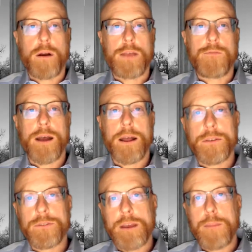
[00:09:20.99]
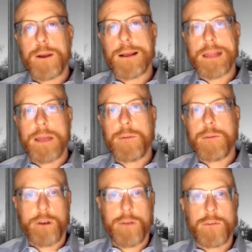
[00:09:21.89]
He filed a separate claim to
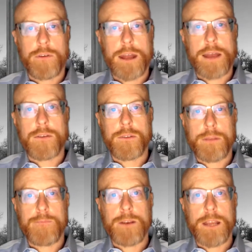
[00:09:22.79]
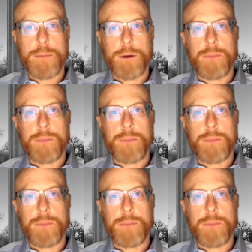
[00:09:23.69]
service connect his lymphedema,